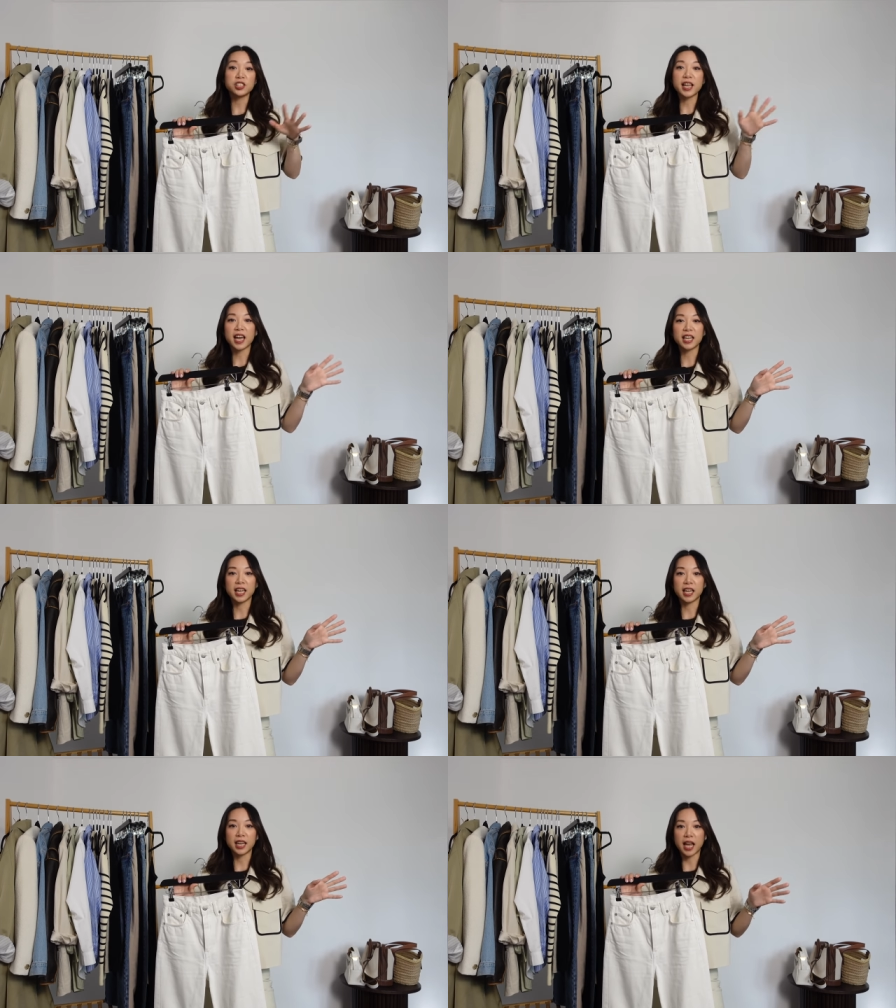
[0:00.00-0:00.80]
Just adding
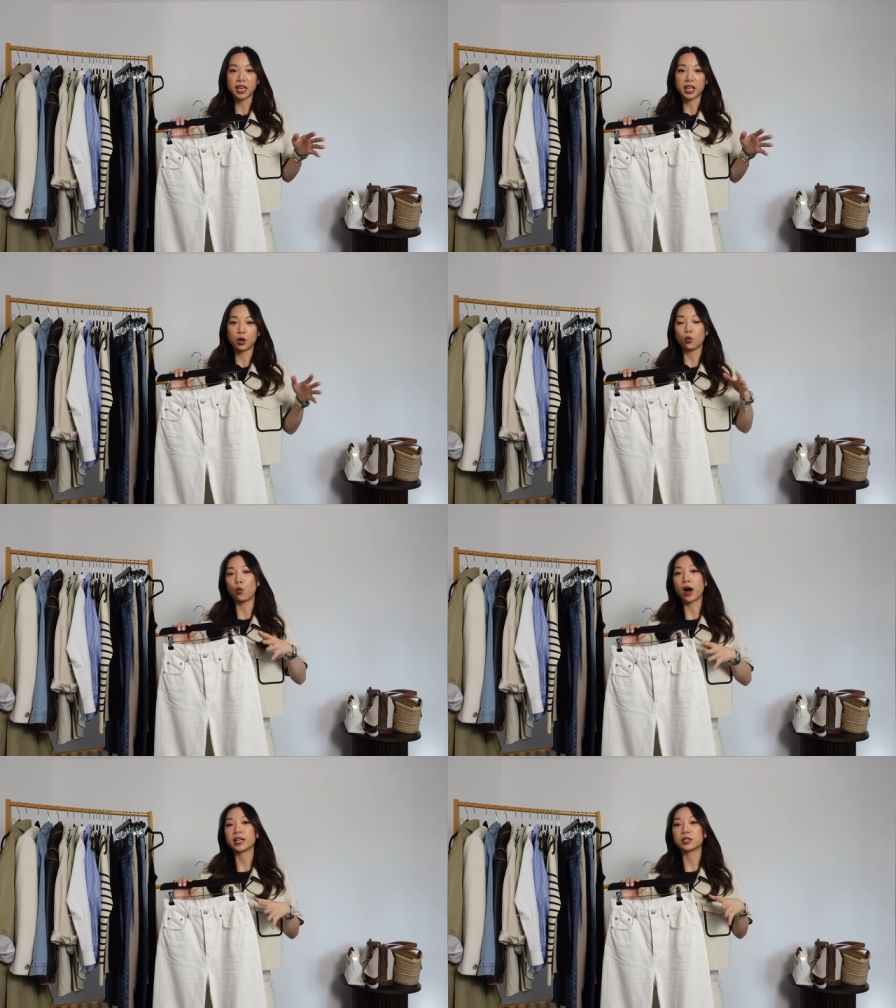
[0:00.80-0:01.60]
in any
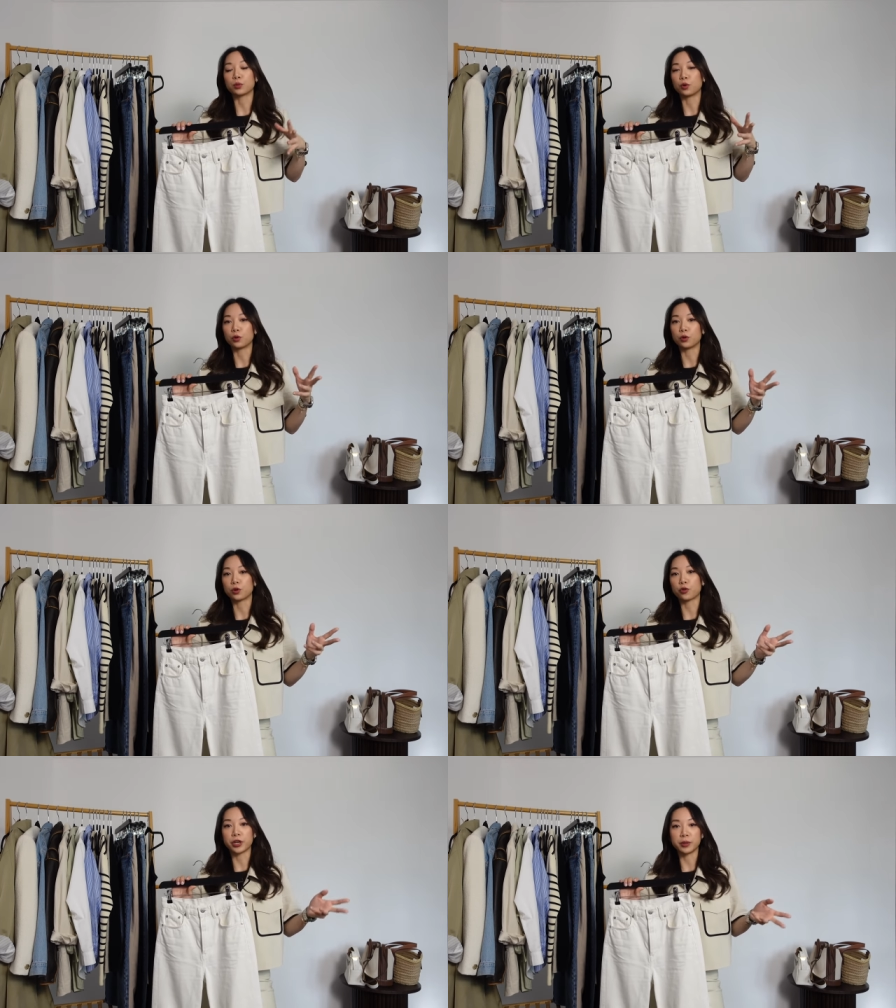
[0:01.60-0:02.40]
white or
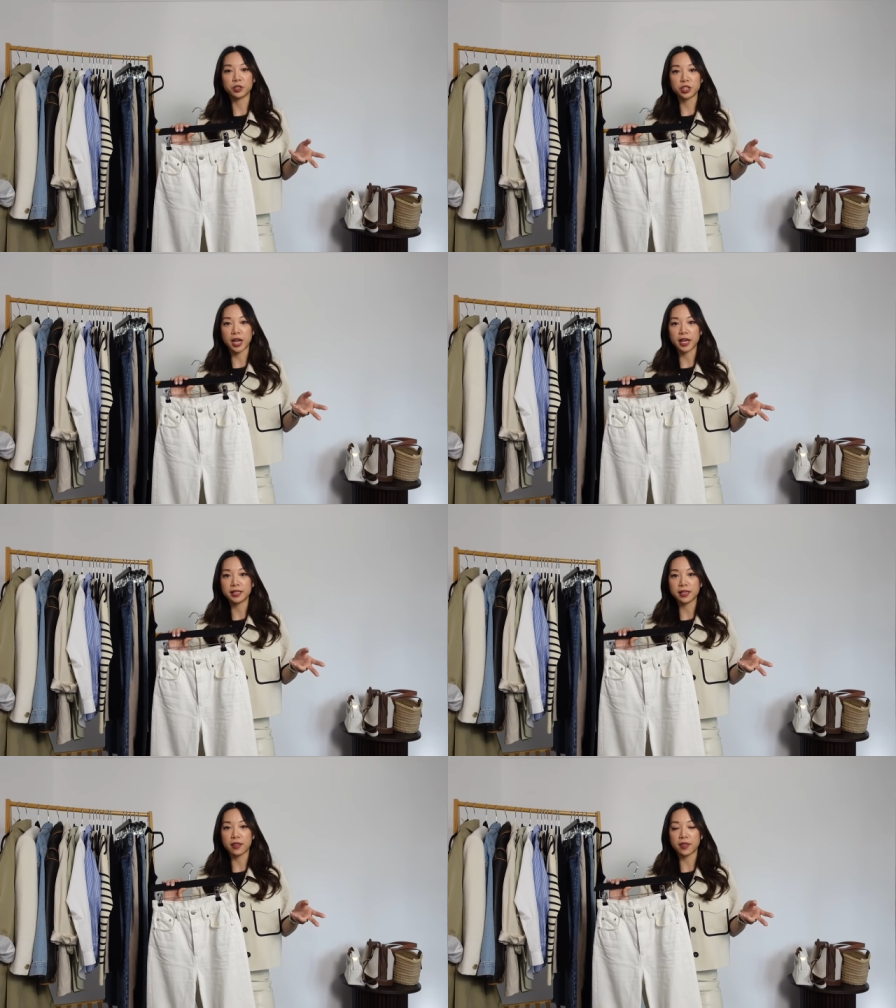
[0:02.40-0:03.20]
cream
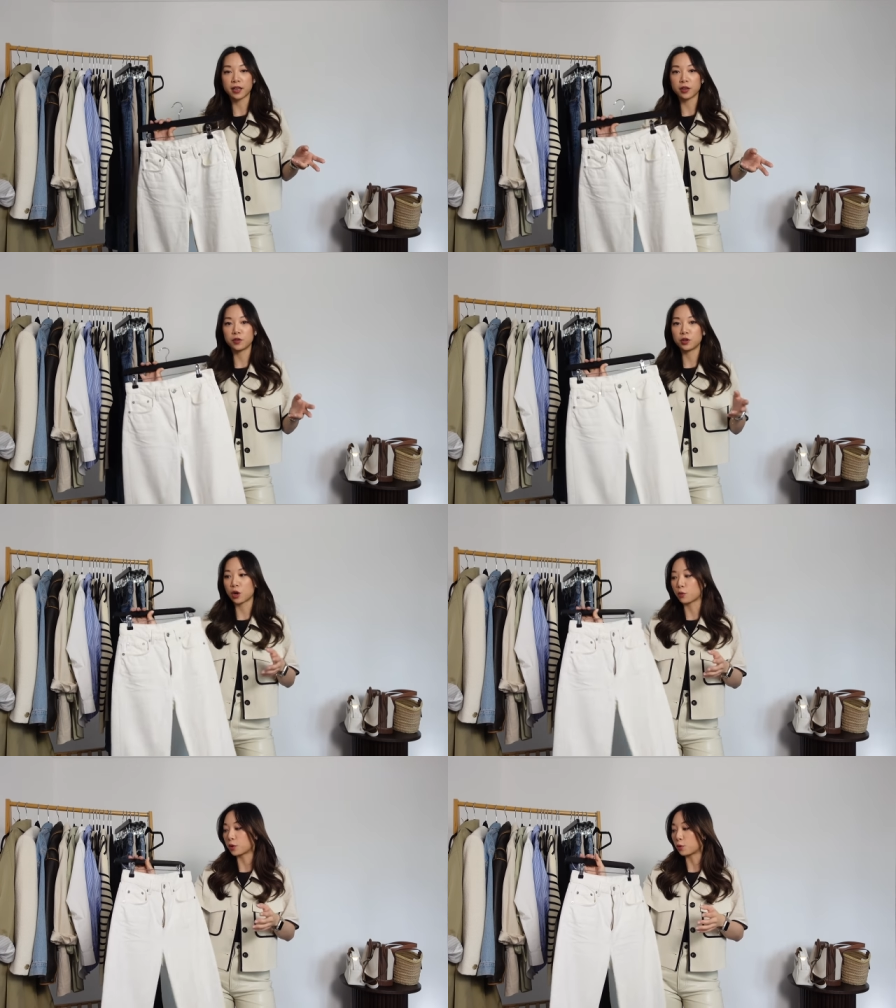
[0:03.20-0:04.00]
shades. I think if you
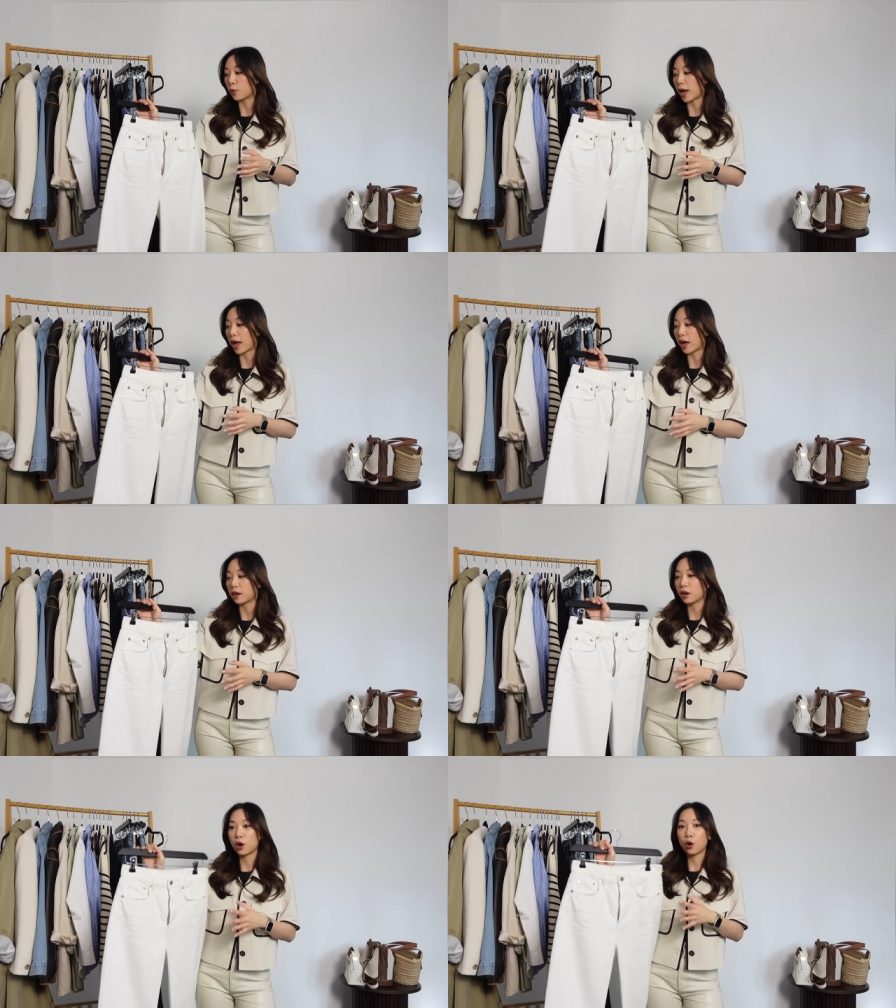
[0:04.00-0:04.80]
don't want to
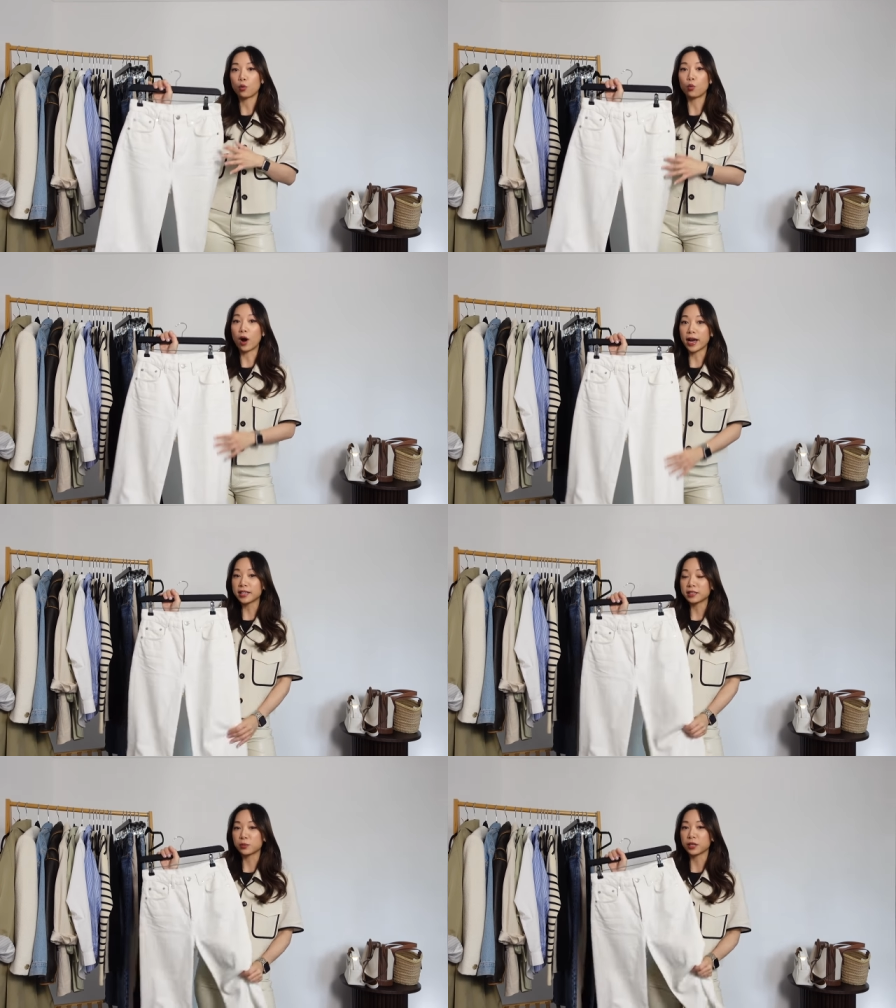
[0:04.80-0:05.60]
wear
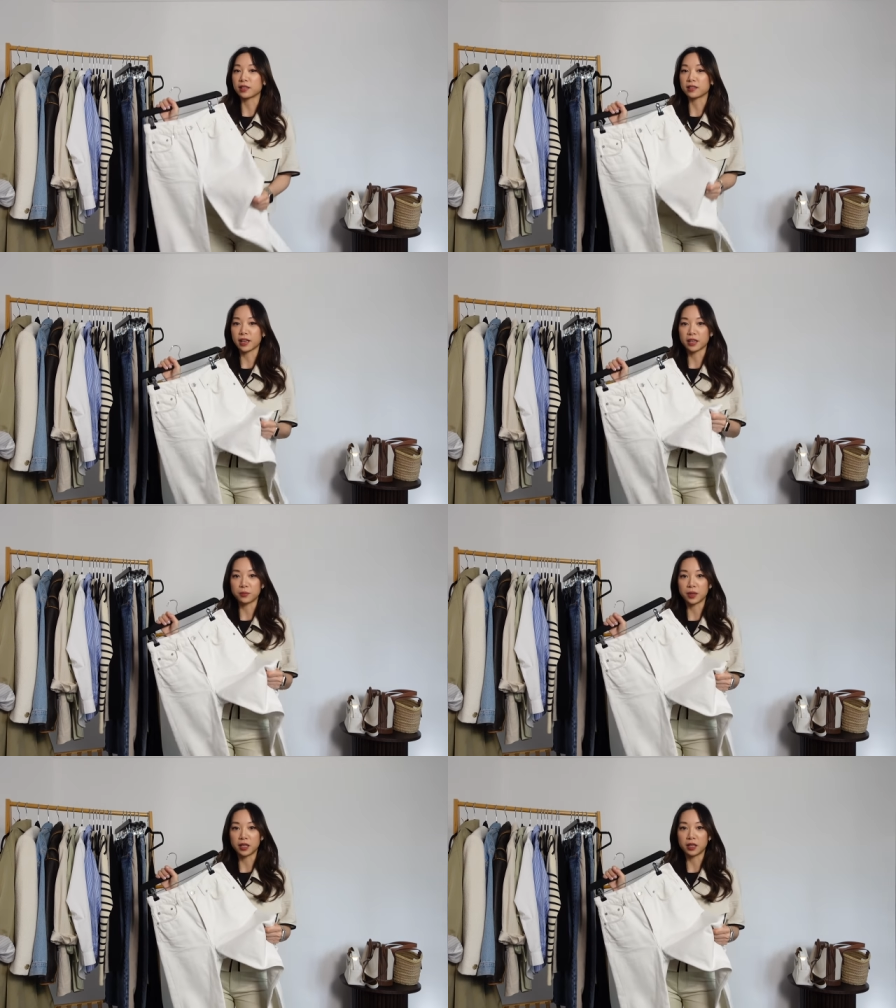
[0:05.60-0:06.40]
white because that
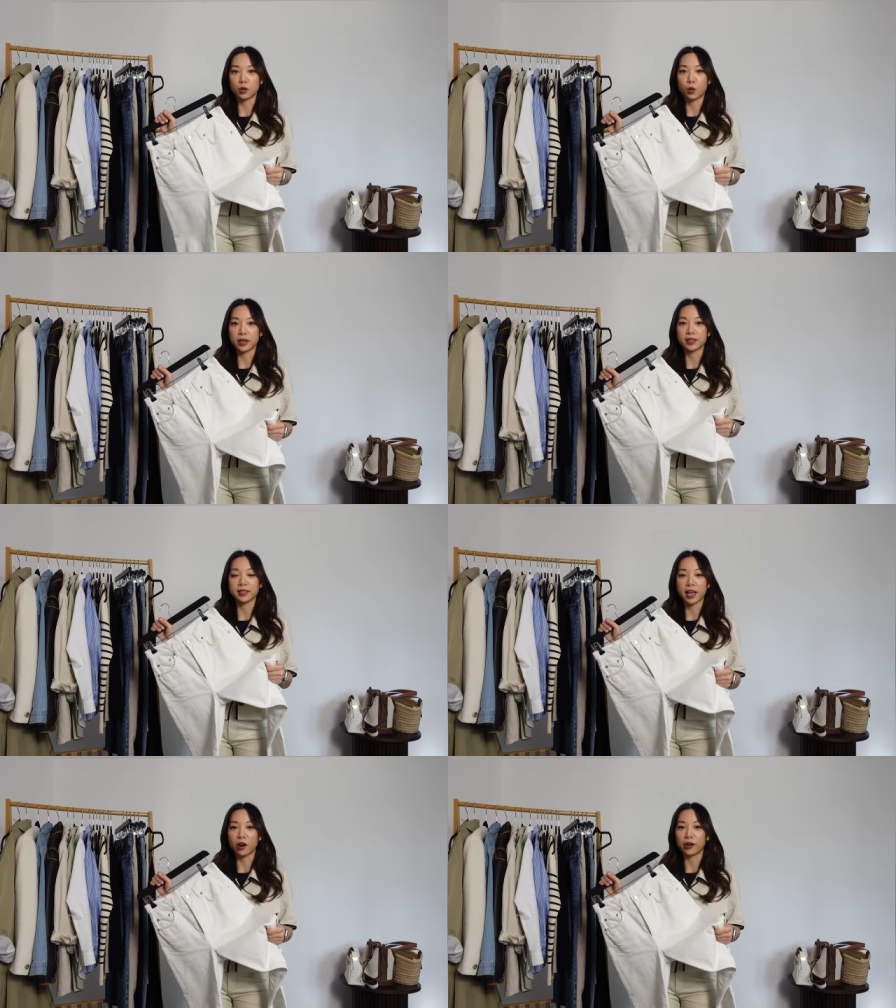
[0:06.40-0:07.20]
can be quite
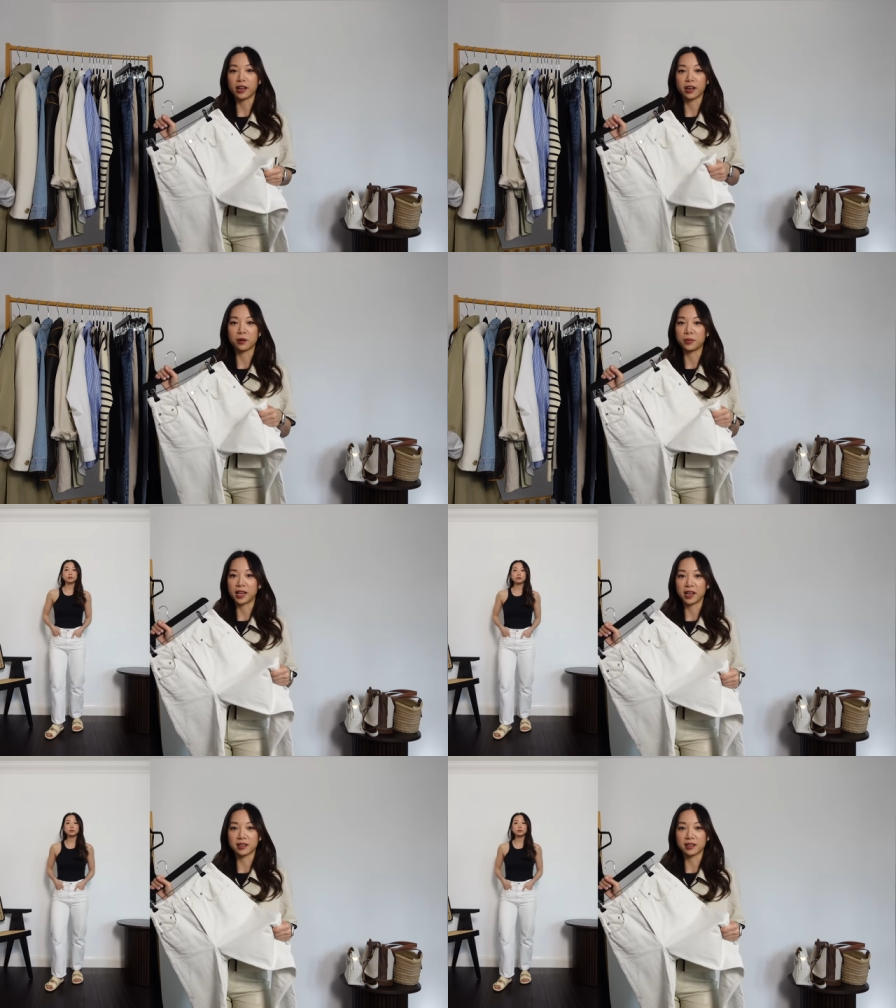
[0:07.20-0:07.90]
scary. I completely